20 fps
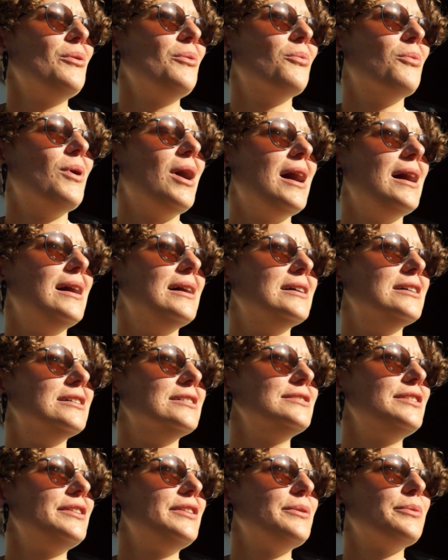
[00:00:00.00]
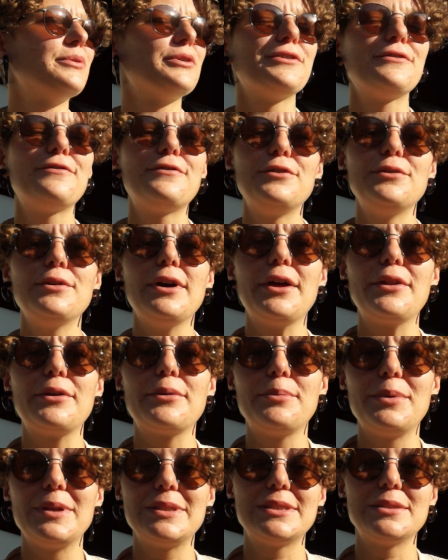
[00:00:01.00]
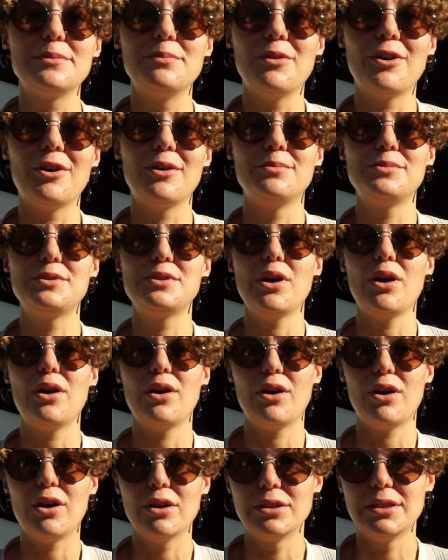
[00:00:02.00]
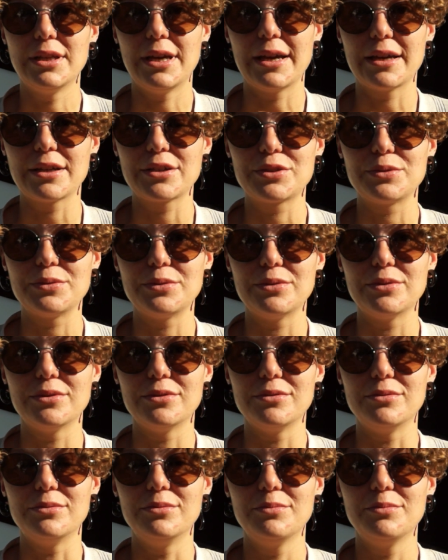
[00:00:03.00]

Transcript: while there were a few other bits and bobs on the actual